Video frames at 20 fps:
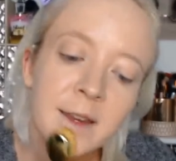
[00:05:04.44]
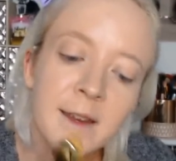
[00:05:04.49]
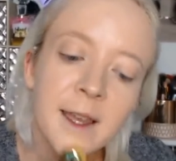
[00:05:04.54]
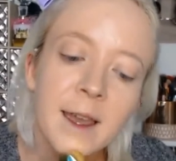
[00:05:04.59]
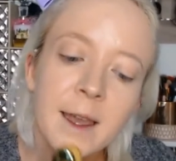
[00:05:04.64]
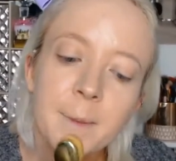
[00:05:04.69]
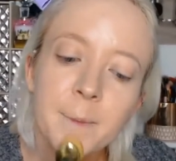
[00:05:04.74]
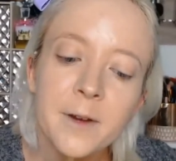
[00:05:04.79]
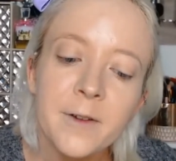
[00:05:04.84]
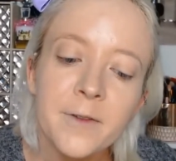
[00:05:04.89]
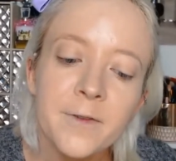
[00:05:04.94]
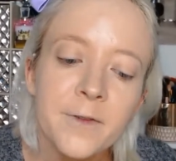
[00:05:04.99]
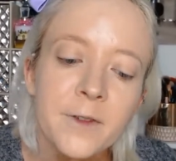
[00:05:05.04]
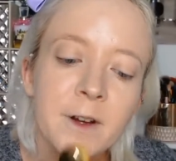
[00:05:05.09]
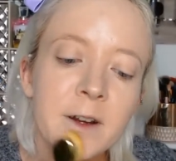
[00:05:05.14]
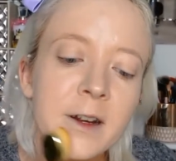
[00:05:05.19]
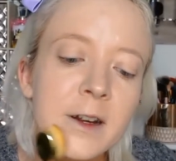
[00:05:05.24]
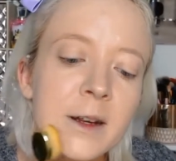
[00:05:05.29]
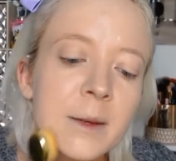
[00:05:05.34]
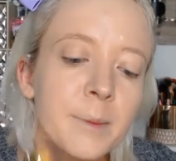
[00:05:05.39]
think I
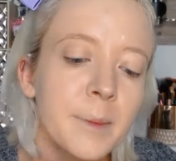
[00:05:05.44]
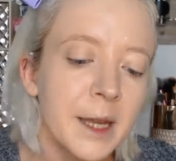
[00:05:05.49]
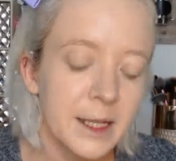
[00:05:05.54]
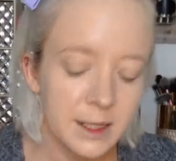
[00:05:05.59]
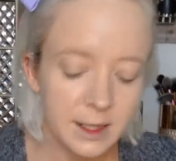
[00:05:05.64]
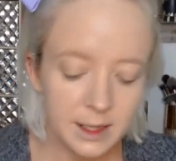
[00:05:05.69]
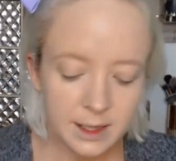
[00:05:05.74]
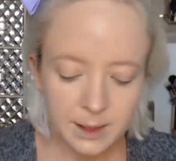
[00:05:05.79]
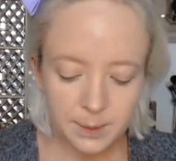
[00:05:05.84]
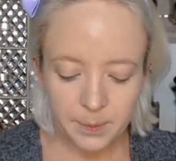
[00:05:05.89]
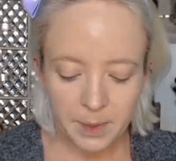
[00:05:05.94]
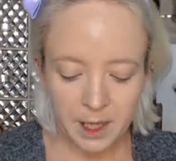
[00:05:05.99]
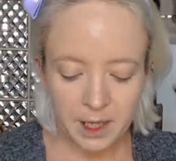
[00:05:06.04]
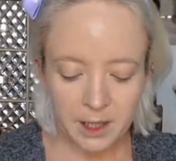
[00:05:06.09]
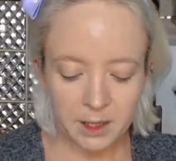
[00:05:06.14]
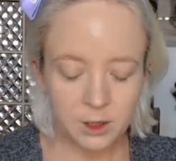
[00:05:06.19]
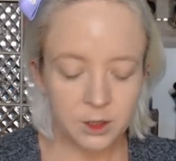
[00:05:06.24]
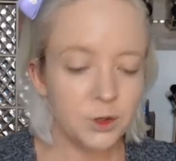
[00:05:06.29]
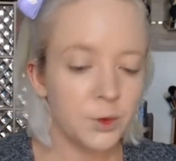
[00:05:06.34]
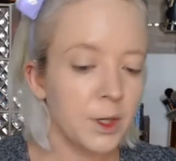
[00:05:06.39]
prefer my
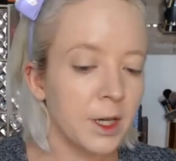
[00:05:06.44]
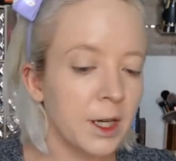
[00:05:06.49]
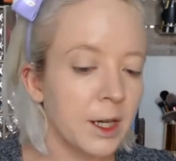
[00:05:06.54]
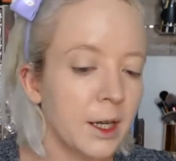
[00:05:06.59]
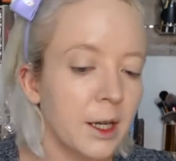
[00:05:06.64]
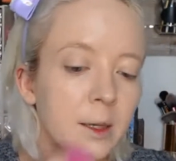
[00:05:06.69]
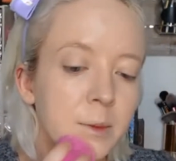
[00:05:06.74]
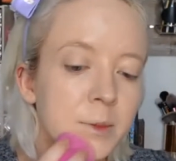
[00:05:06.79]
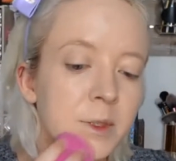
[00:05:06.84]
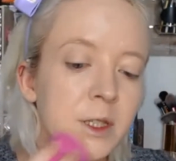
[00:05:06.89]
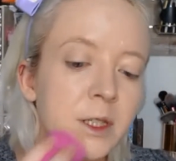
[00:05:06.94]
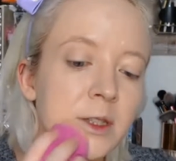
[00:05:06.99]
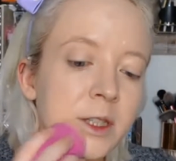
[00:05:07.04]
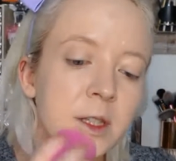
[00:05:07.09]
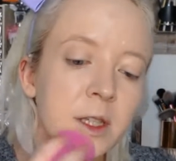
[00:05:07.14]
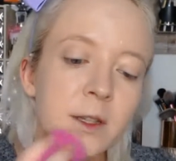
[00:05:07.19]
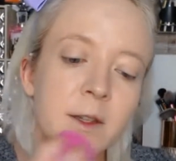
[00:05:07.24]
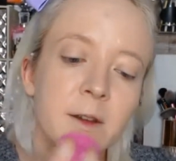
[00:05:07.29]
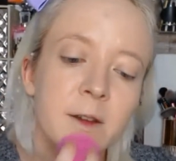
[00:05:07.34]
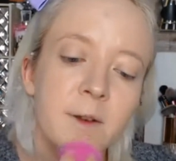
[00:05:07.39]
sponge when it
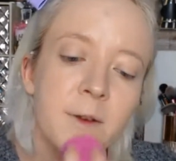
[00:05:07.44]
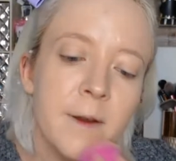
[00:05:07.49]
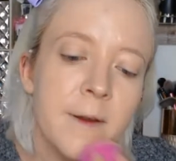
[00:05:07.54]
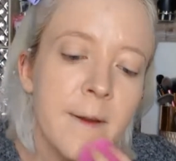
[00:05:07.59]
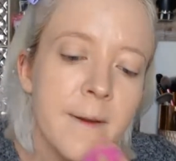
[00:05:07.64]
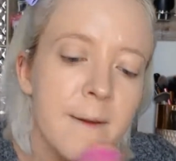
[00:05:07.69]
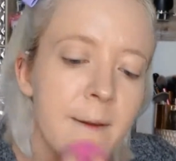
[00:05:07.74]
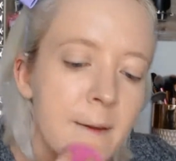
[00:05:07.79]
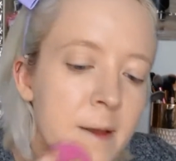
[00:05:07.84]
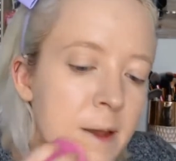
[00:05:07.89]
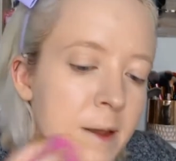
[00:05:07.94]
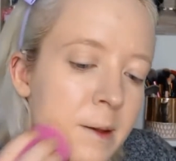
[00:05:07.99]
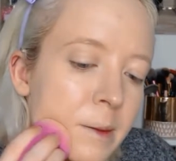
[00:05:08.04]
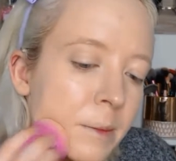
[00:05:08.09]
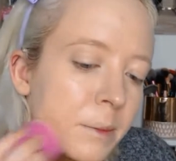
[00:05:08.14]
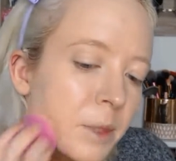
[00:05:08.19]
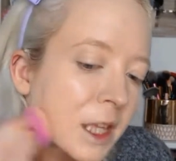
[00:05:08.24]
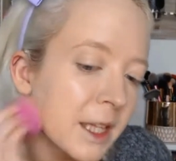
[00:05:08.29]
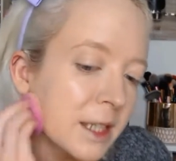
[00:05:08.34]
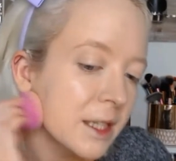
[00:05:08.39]
comes to
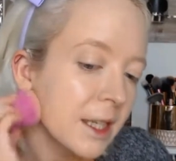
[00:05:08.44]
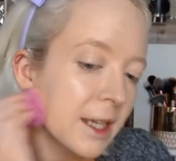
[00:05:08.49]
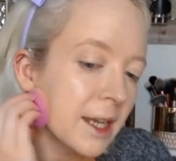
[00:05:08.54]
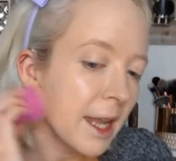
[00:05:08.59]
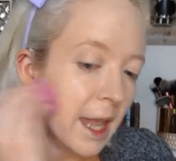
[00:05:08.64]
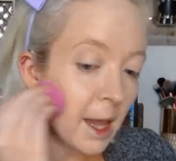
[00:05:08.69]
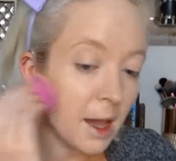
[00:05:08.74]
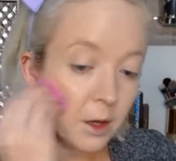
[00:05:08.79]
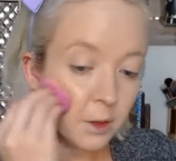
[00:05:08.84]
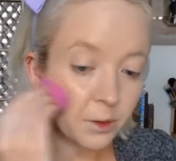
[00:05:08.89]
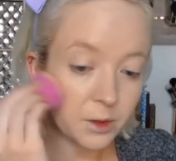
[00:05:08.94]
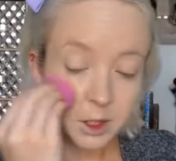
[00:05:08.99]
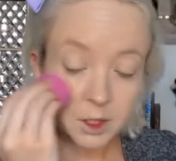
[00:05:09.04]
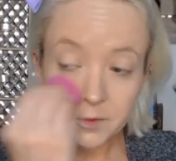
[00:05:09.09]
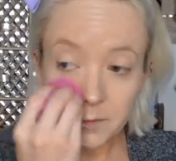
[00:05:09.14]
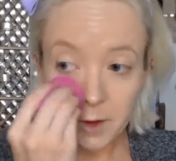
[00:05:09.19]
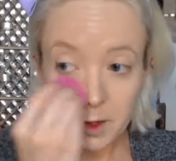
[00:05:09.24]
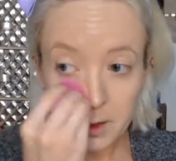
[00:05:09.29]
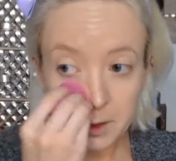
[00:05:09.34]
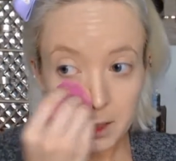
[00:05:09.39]
blending out
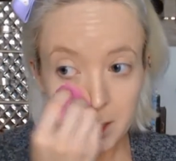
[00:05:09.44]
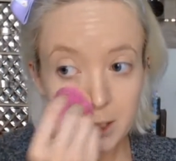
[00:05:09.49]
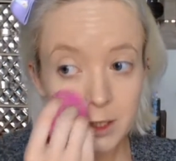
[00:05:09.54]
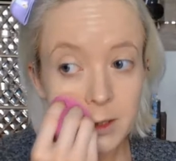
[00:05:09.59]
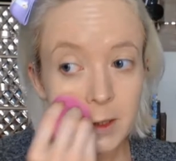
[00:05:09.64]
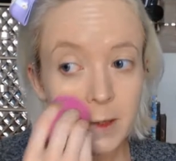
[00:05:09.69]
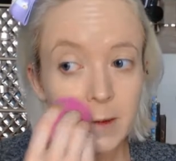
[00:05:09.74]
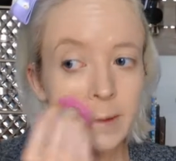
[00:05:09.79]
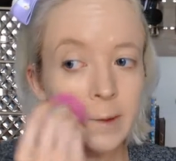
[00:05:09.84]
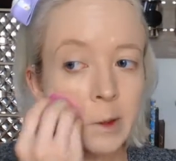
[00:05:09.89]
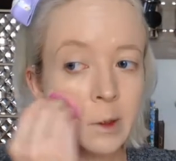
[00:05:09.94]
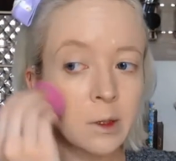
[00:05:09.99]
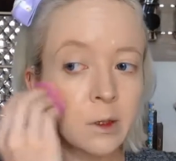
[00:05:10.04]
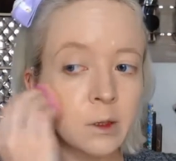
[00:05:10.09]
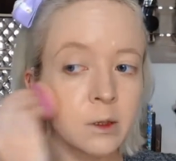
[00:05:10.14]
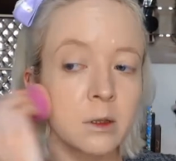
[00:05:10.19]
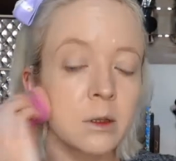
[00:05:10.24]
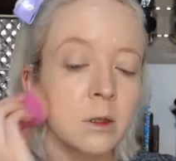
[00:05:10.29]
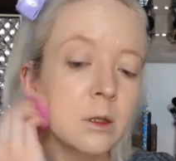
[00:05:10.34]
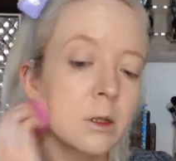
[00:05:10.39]
this foundation.
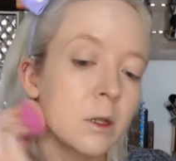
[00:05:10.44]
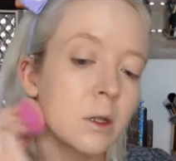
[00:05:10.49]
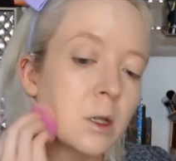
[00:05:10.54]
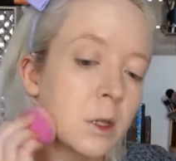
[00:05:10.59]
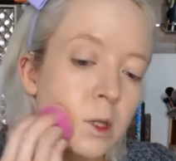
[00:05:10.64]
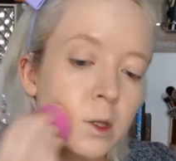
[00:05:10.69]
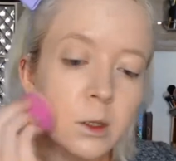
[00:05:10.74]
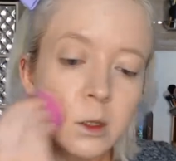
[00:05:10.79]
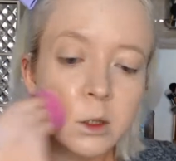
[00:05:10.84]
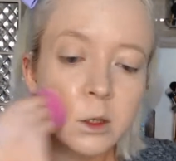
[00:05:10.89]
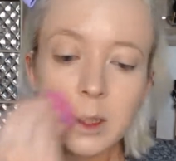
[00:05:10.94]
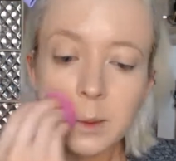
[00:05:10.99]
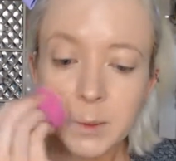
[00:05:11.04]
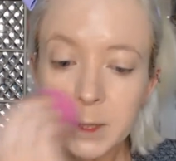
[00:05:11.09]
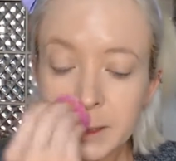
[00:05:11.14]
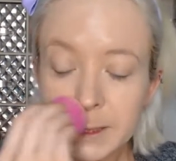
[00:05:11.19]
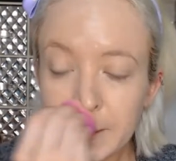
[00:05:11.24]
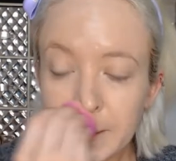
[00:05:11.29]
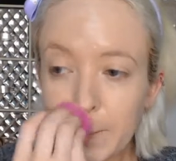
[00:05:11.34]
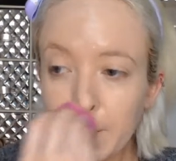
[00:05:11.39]
So I'm
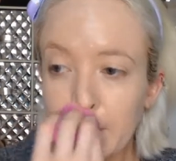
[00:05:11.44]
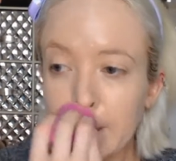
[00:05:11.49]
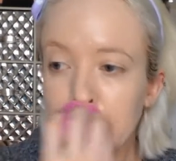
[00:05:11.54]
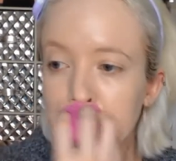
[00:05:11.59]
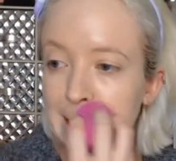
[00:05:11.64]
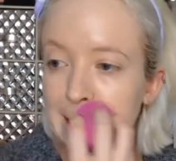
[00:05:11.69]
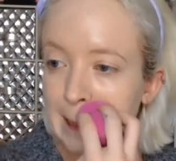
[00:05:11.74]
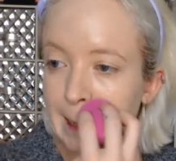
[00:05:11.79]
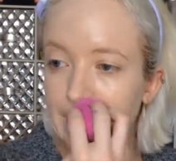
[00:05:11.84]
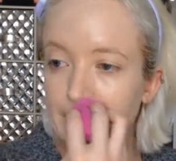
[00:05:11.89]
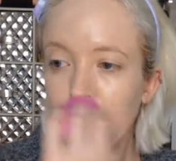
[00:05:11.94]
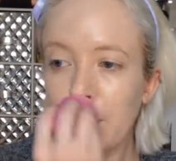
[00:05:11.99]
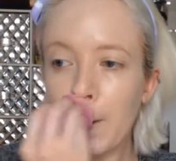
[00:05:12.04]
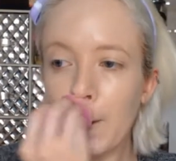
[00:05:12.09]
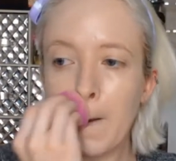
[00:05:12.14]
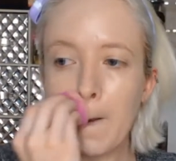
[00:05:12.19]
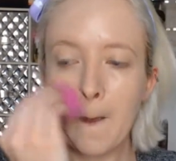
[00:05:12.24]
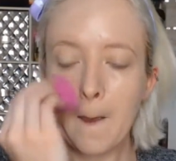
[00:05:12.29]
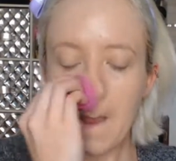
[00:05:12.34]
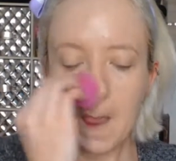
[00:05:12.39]
just going
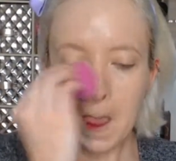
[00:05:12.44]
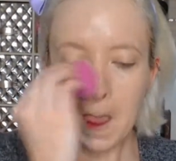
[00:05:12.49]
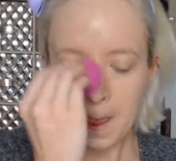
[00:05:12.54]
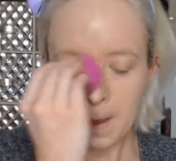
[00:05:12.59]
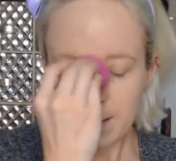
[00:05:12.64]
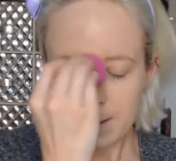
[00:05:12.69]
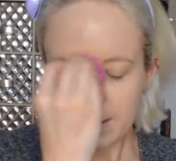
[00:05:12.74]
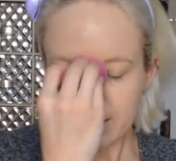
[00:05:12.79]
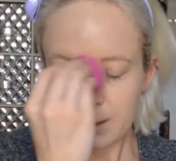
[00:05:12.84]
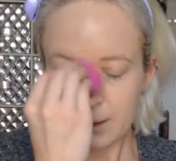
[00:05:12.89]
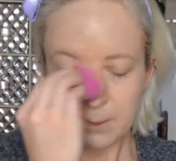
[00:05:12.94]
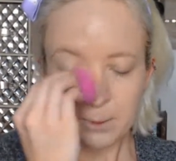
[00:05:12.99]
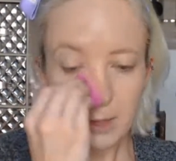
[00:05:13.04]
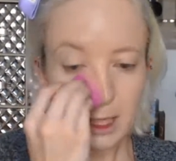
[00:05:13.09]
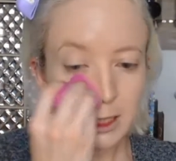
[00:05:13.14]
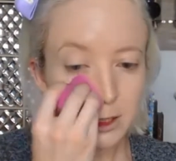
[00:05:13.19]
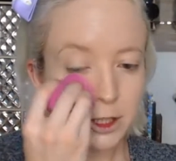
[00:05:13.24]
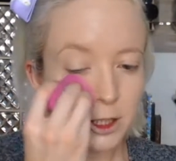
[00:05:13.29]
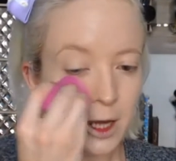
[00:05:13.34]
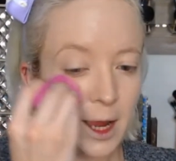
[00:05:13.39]
to
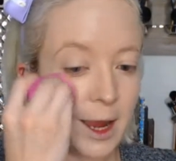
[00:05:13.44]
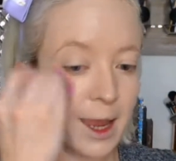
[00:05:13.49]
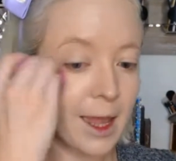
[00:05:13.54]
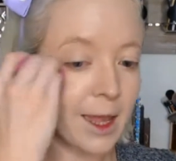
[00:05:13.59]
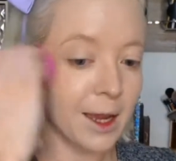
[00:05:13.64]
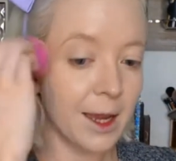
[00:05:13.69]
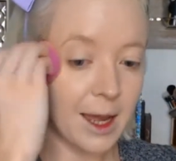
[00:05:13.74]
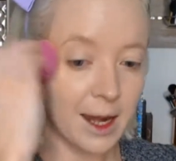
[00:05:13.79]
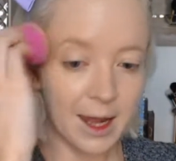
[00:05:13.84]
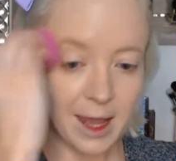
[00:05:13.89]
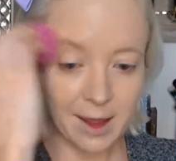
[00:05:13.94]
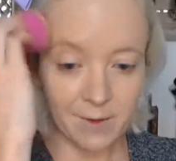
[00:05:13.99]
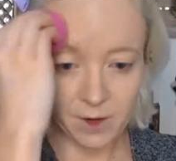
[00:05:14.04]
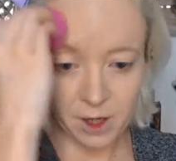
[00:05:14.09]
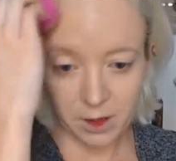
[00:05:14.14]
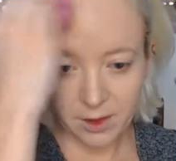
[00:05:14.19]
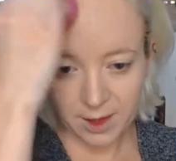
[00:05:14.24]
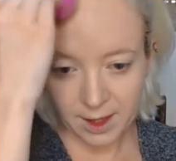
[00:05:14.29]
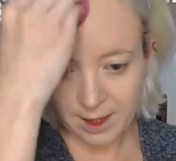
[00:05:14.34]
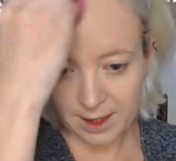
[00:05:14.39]
make sure I get kind of
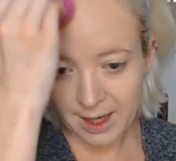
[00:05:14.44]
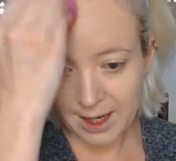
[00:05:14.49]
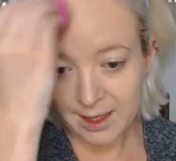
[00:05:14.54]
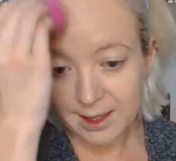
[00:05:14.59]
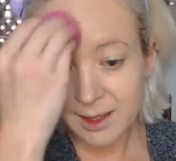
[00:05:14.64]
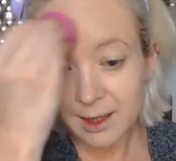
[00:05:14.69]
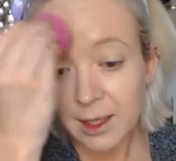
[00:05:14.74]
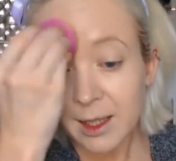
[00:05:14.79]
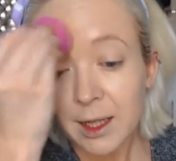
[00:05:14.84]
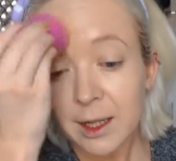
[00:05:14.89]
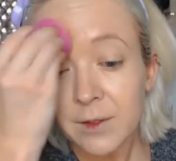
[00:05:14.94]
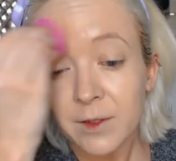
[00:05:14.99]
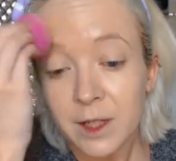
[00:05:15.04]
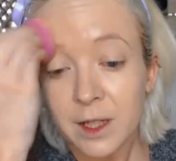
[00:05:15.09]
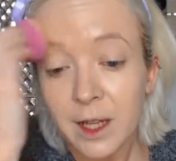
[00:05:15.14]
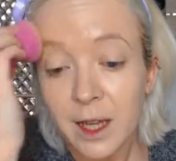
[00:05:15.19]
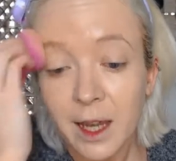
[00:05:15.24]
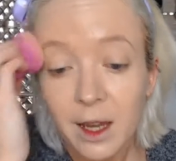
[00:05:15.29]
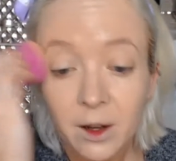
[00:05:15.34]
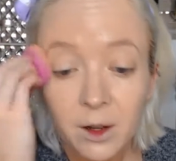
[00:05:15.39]
everything nice and
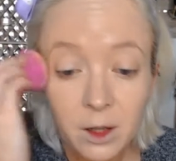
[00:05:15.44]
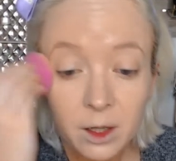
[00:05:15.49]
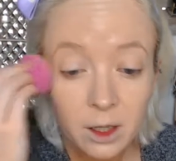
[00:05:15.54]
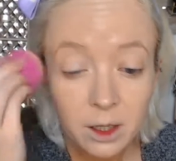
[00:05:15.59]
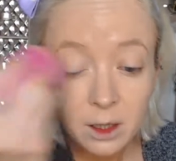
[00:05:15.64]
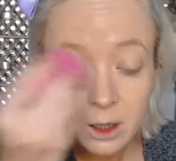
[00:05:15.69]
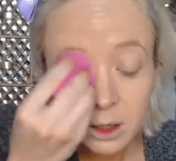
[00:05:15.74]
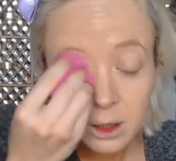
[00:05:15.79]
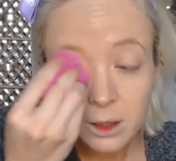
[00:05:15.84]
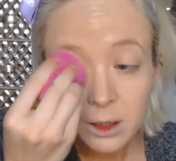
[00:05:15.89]
evened out.